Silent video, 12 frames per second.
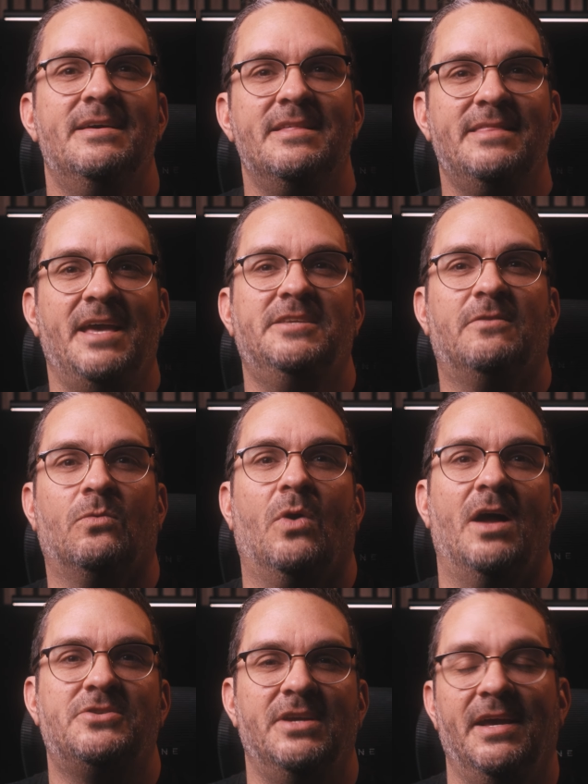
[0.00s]
Thanks for
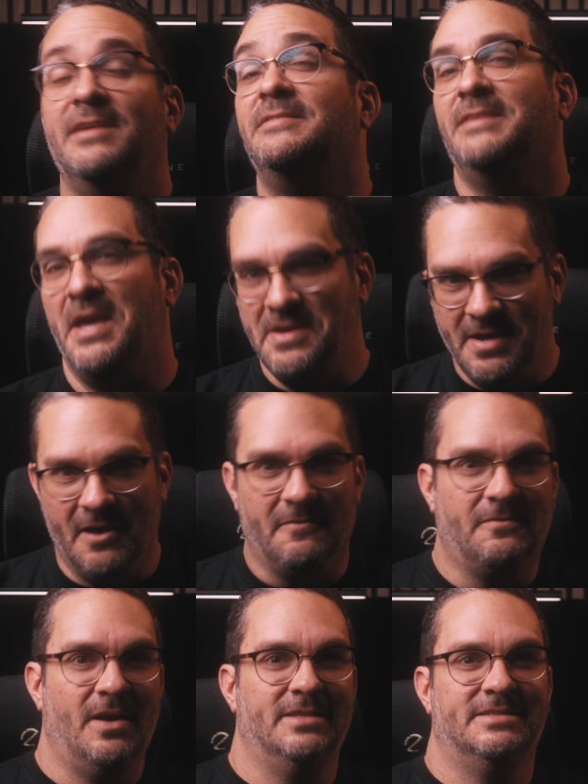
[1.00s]
watching. Take care,
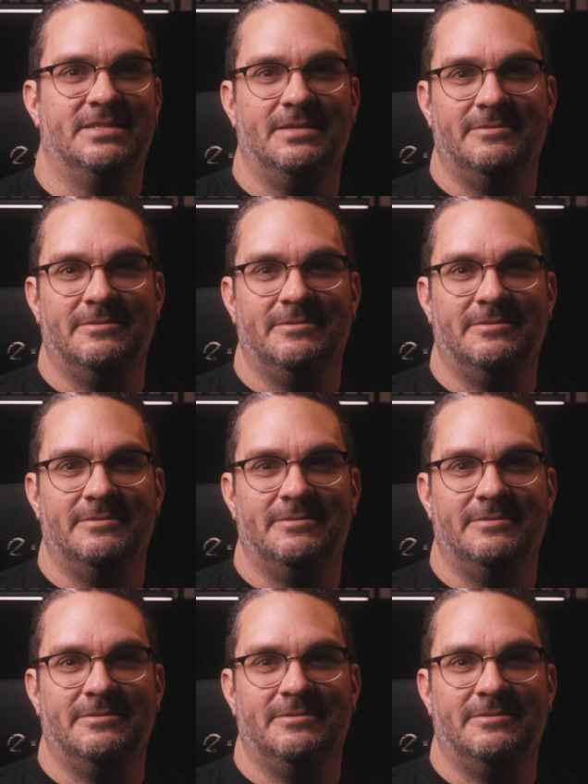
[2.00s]
friends.